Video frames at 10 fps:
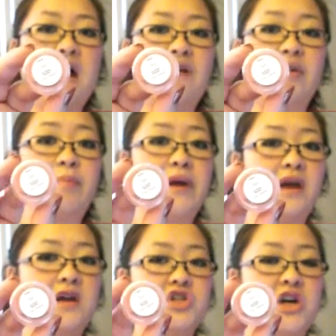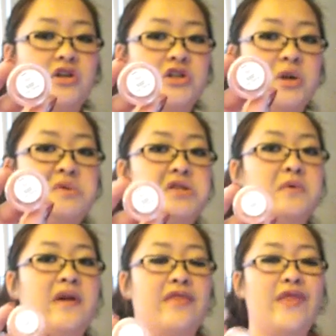of a pinkish undertone
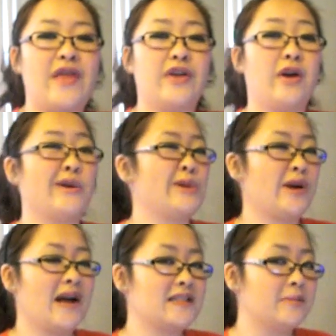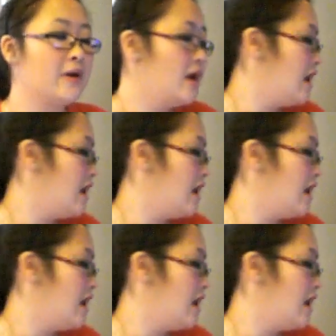to it than the NARS Orgasm.